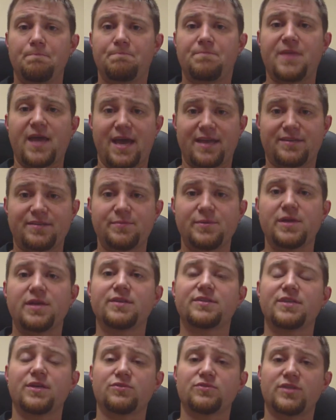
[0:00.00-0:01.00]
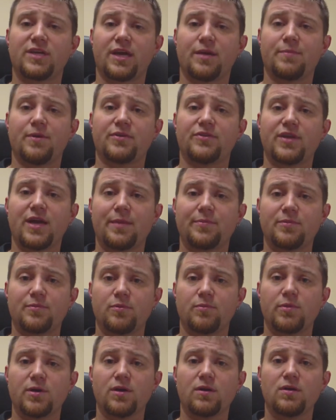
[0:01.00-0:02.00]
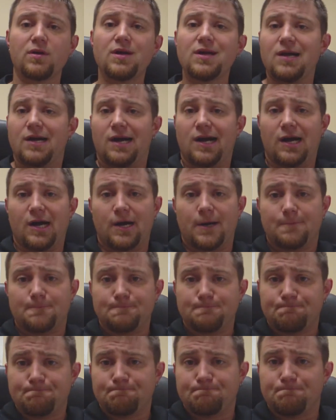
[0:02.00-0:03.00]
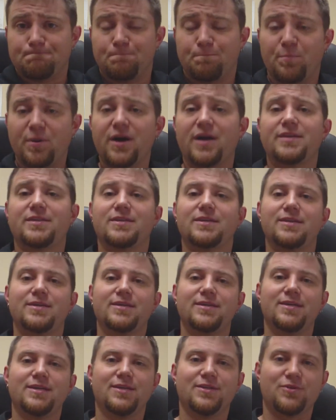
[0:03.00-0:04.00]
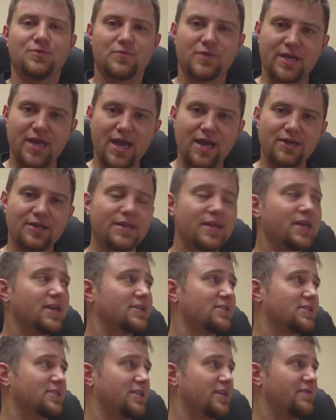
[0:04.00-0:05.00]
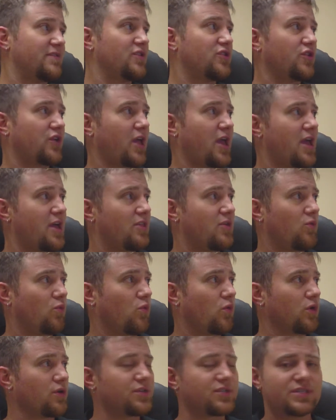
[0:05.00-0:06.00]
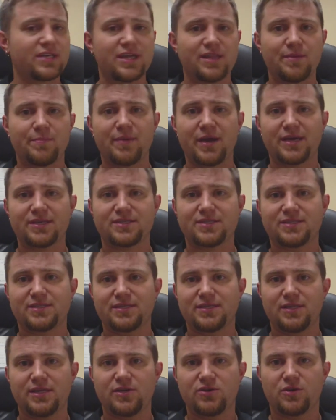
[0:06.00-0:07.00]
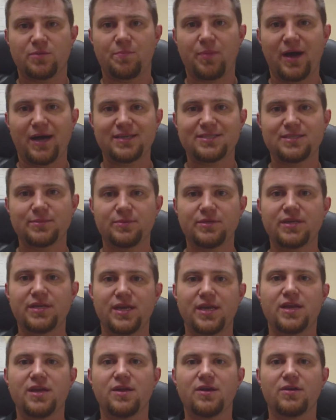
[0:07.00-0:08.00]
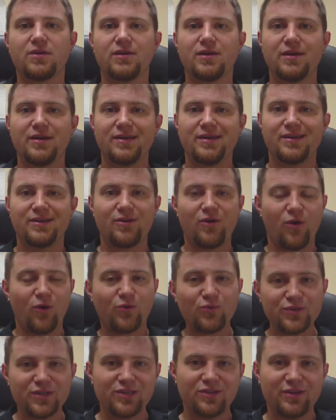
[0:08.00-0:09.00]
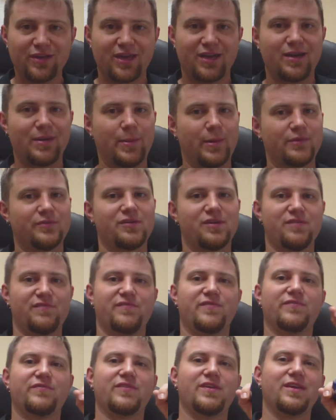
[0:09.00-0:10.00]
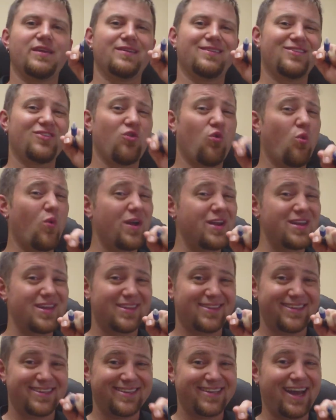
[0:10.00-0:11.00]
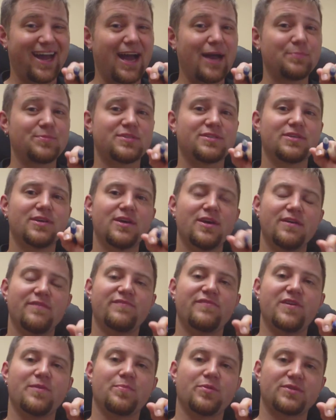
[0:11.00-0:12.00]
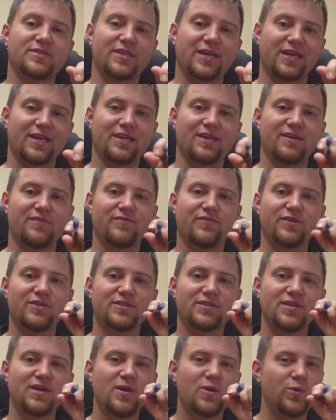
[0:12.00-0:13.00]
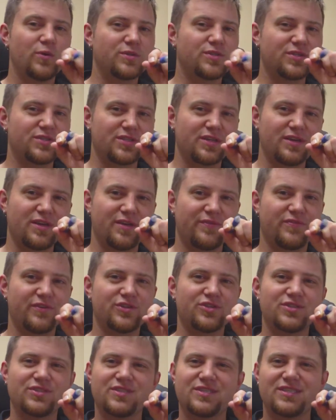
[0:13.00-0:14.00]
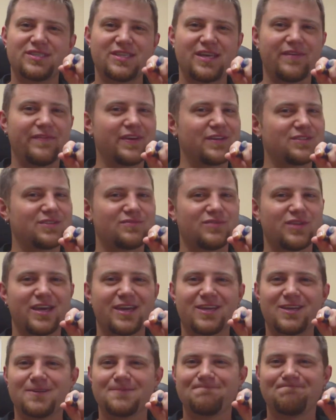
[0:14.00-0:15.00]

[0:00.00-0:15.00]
That to me sounds like about the optimal barrel. But the reality is that if you took the worst and the best that you could possibly get here, you're only looking at about 10 or 15, 20 at the tops feet per second difference, which is an efficiency savings of like